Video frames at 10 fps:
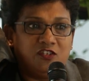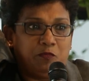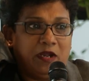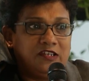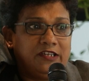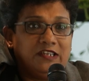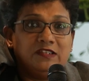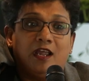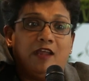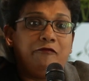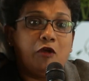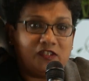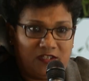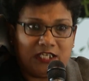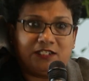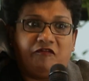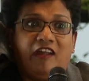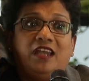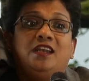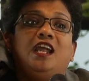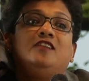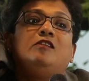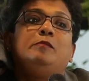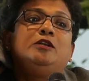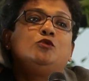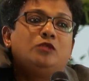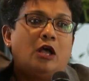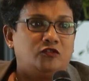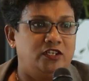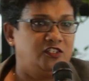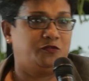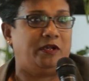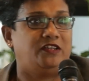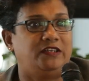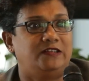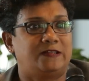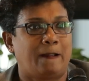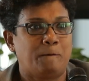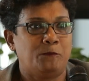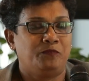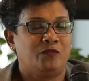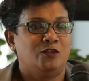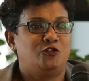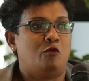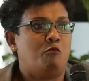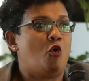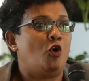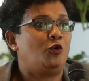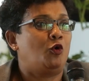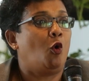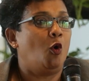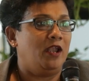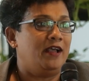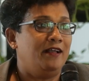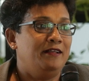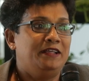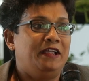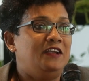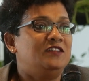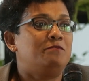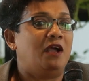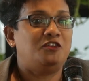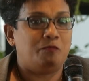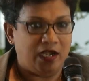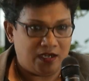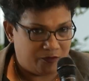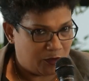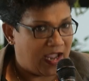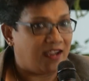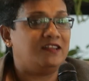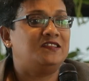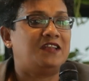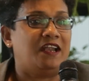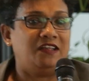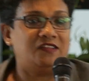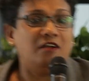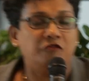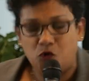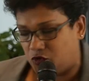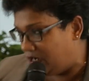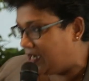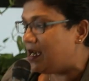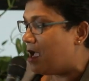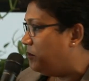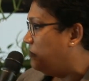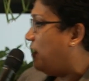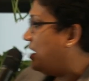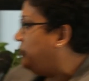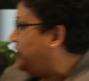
species. If you are 6 feet, it will be 2,000 species. So more taller, it is much better for lichen studies. Unfortunately, I'm 5